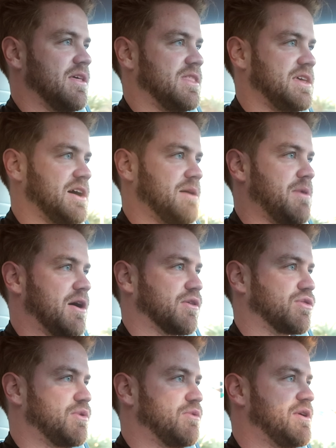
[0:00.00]
the Model
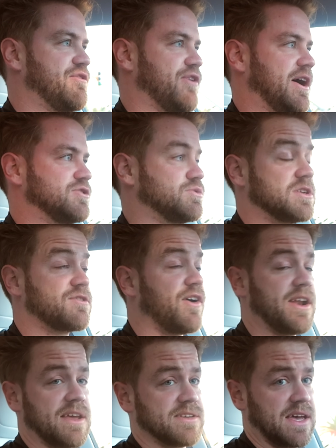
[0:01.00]
3 refresh, which is
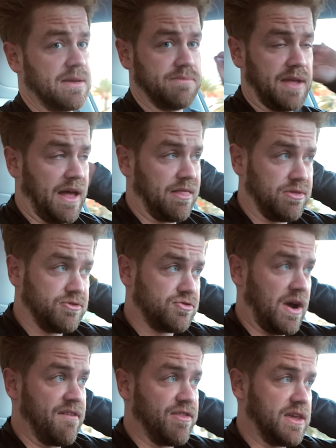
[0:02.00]
funny because I
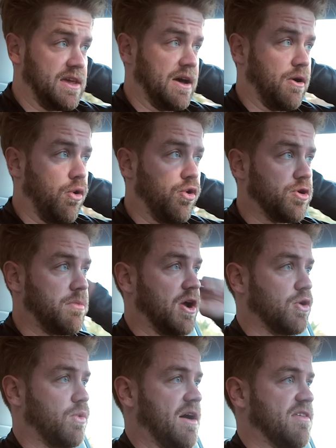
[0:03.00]
drive the older
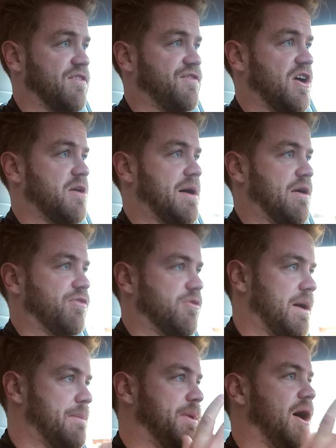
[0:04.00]
Model Ys a fair amount, so
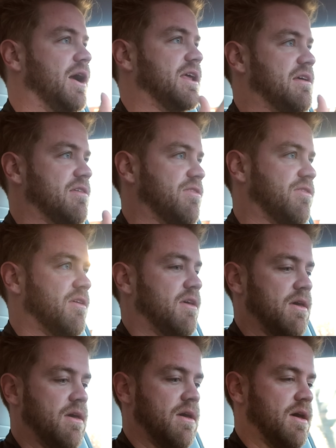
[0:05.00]
my body is
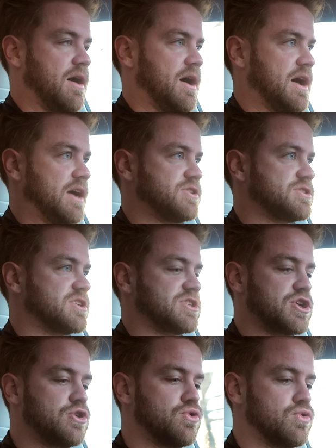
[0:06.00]
just
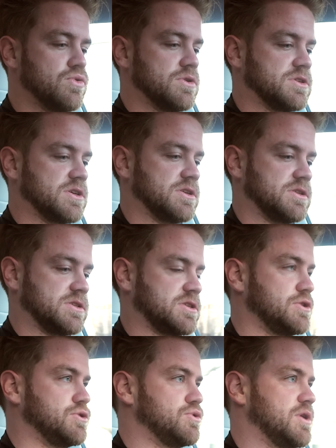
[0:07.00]
attuned
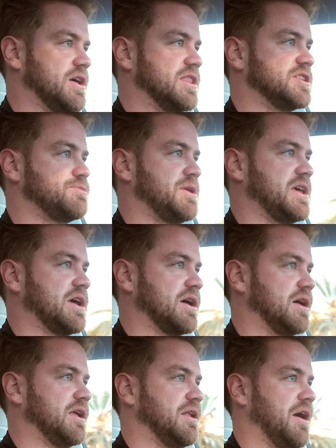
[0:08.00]
to this being
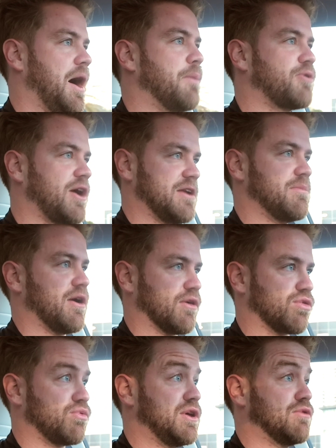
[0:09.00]
an upgraded Model 3